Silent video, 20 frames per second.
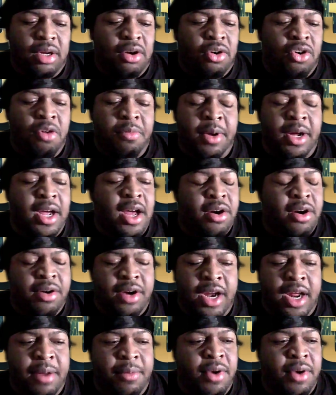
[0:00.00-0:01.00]
I hope I got her
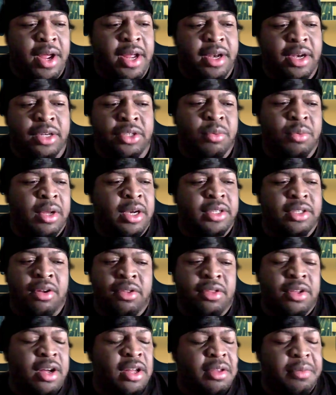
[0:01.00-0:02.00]
name right, as well as
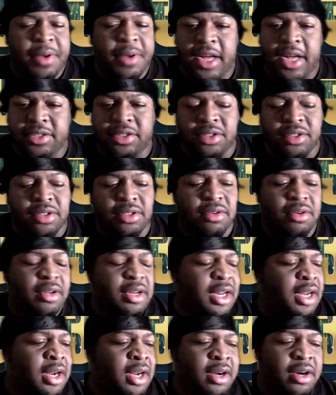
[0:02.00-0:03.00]
all the other passengers
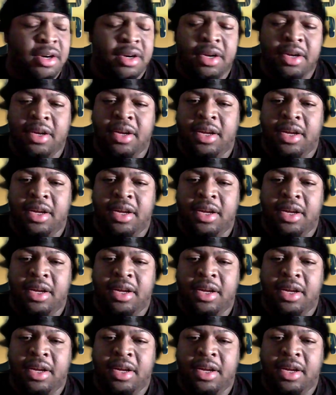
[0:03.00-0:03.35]
on there.